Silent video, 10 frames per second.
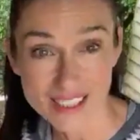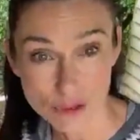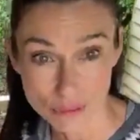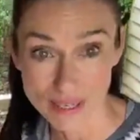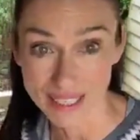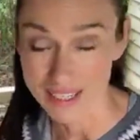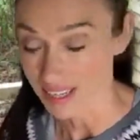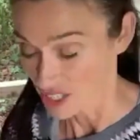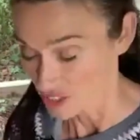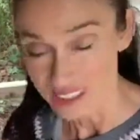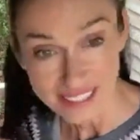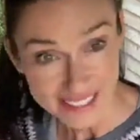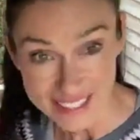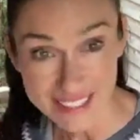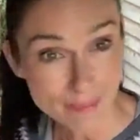and it's green, so
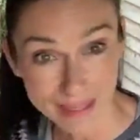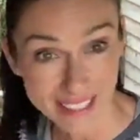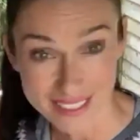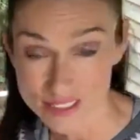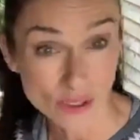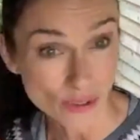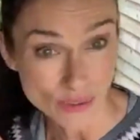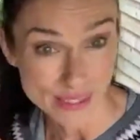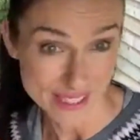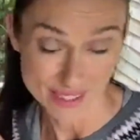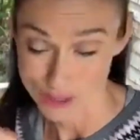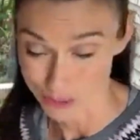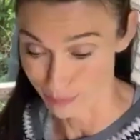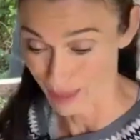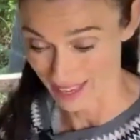needless to say, my kids don't use this
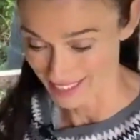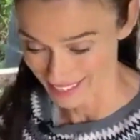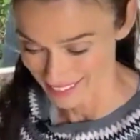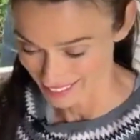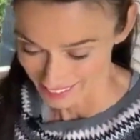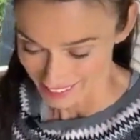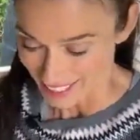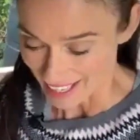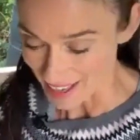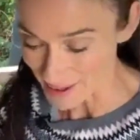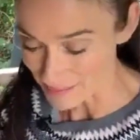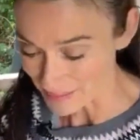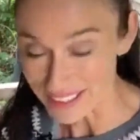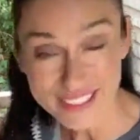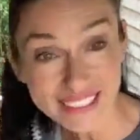toothpaste.
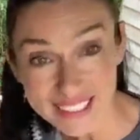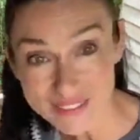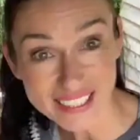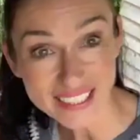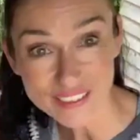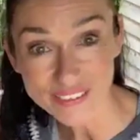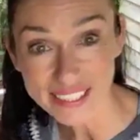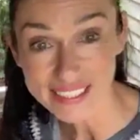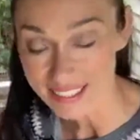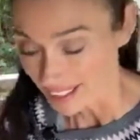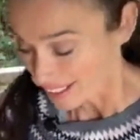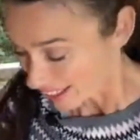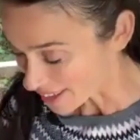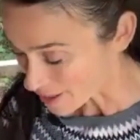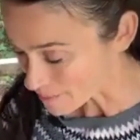It doesn't leave your teeth green,
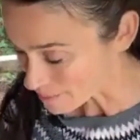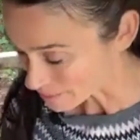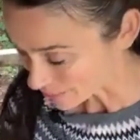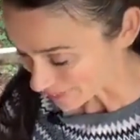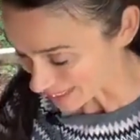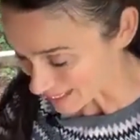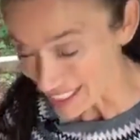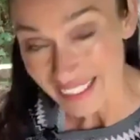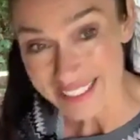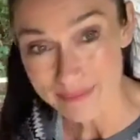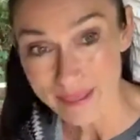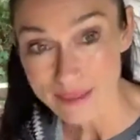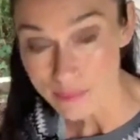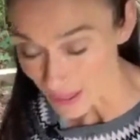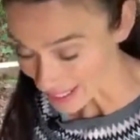and I'll
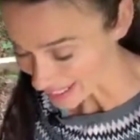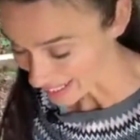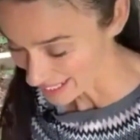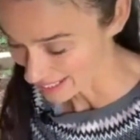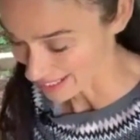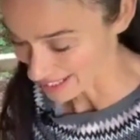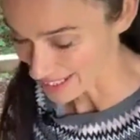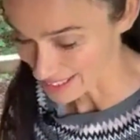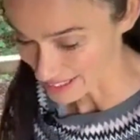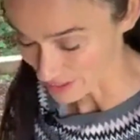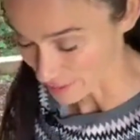explain why it's